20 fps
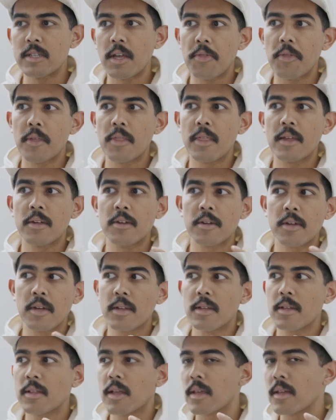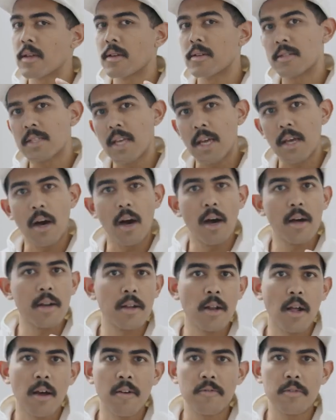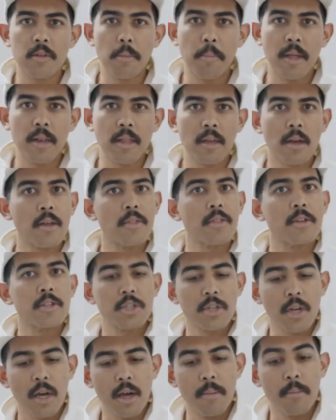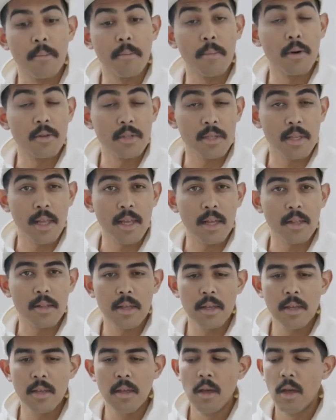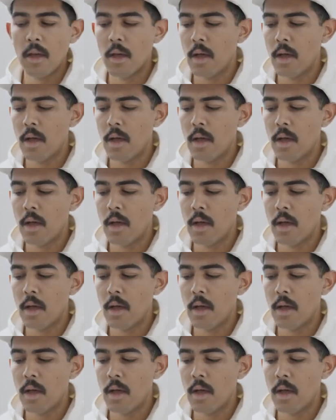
nothing that you're gonna like take on and off depending on the shot, most likely.